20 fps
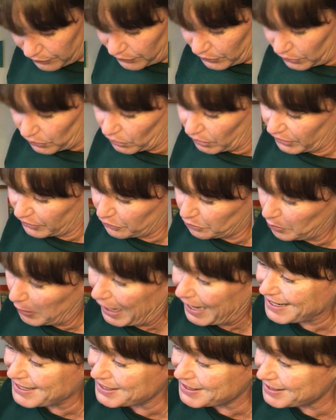a lot of
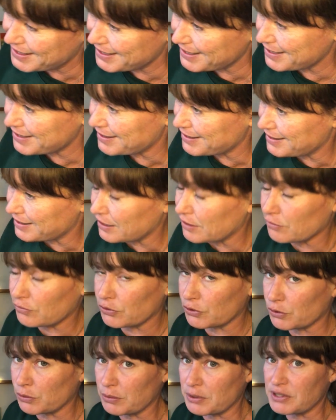Pisces
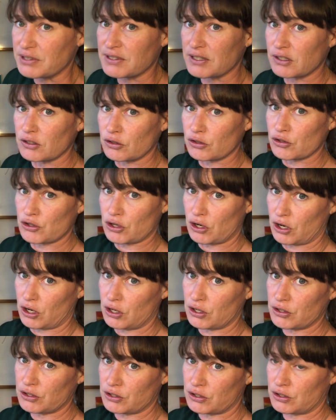influence in your chart,